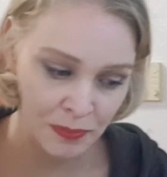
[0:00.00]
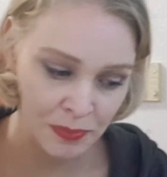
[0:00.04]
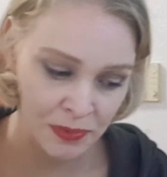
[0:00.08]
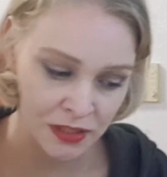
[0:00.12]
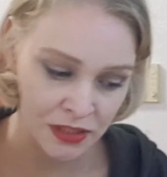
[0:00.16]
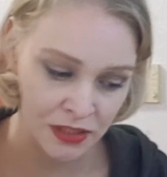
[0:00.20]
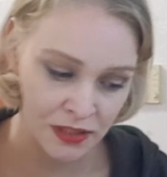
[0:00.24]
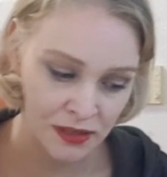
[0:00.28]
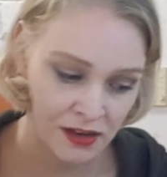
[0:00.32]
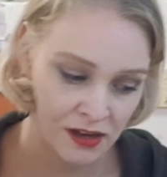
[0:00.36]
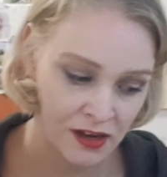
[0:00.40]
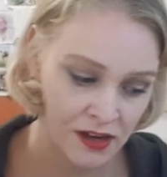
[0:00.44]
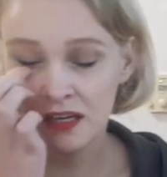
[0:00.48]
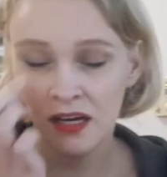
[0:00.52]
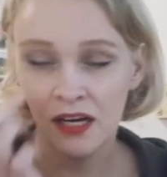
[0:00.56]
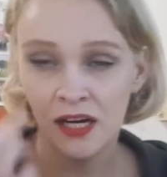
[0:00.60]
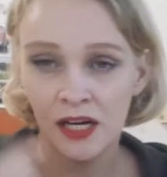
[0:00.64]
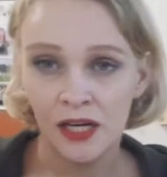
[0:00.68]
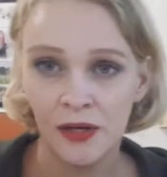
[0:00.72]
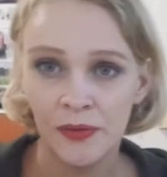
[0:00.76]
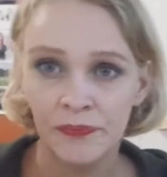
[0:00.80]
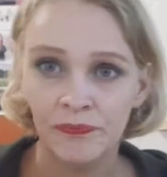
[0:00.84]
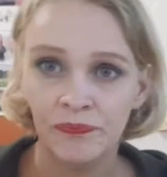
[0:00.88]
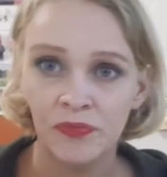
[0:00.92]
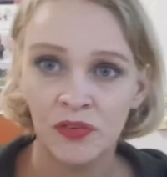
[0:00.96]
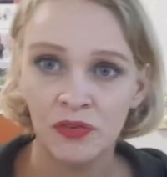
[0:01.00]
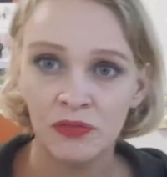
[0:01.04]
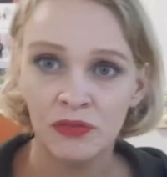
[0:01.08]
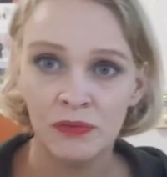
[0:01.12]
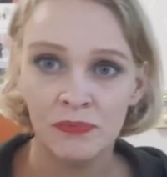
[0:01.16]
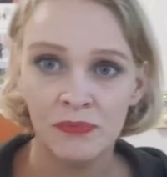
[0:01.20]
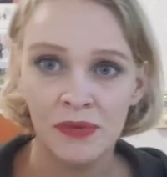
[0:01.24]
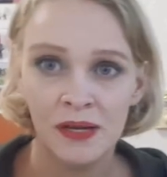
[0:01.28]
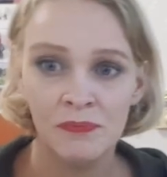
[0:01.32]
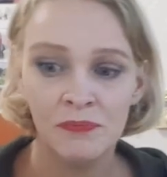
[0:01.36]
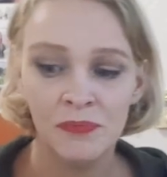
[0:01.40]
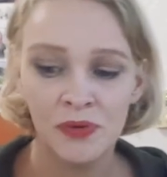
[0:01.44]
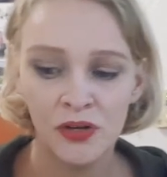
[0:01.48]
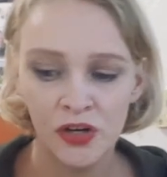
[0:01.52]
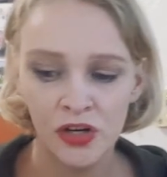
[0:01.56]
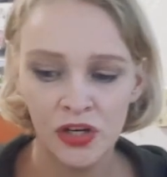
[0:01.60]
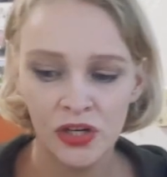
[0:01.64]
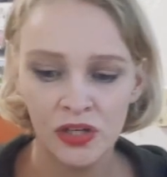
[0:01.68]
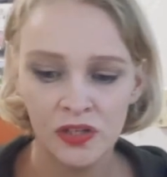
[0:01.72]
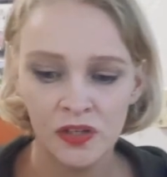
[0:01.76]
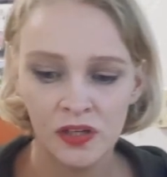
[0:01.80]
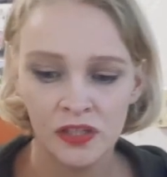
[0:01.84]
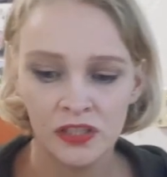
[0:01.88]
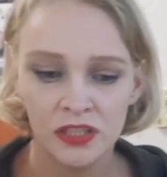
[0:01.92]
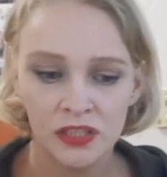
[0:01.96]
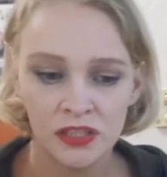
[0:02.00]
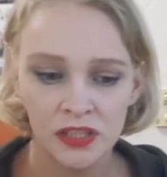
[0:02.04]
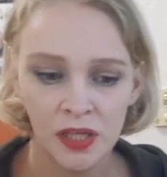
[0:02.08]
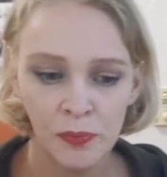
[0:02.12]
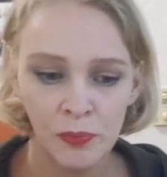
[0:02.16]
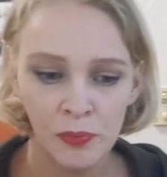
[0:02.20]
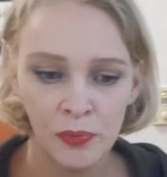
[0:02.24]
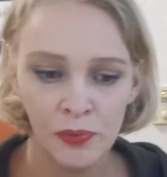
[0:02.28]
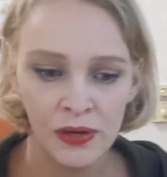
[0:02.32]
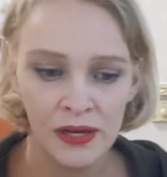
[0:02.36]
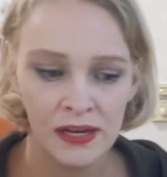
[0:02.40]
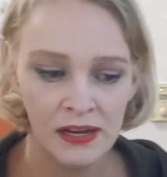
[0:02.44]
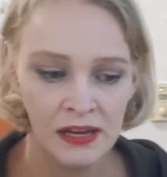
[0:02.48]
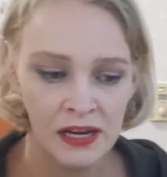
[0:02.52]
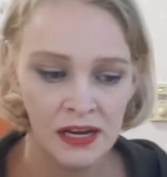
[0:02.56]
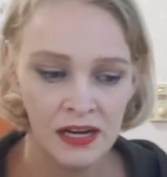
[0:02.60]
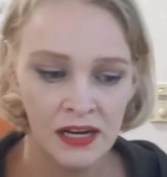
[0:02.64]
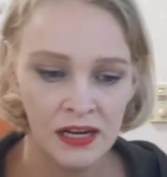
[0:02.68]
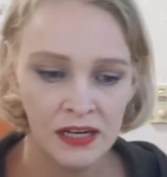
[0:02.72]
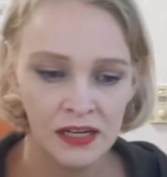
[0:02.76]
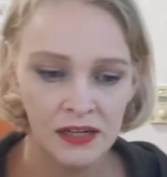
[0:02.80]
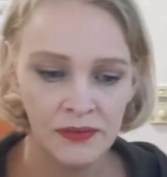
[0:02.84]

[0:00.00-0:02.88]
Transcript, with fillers: happens a lot um, remember the subway